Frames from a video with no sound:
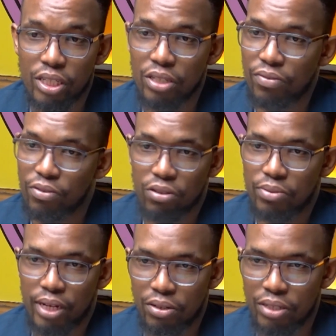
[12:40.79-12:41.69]
Of course, we
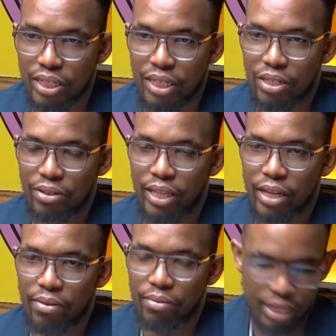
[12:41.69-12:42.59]
are trying
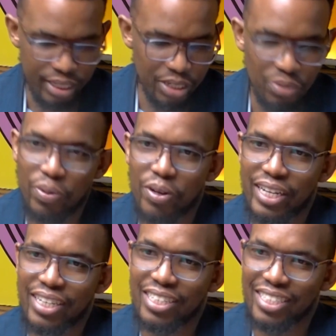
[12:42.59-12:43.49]
to
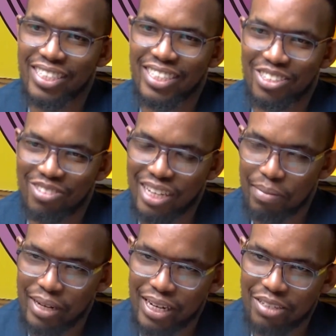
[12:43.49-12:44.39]
protect what
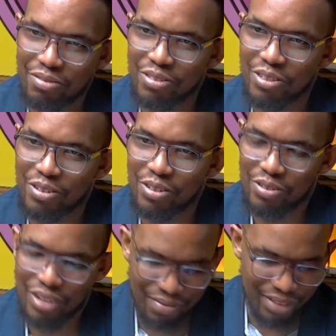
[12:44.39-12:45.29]
happened at Kuscco,
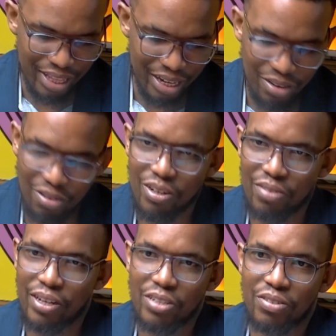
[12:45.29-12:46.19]
having the knock-on
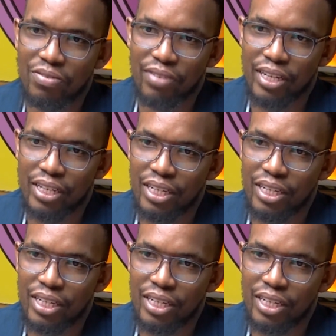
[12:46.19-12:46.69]
effect of even,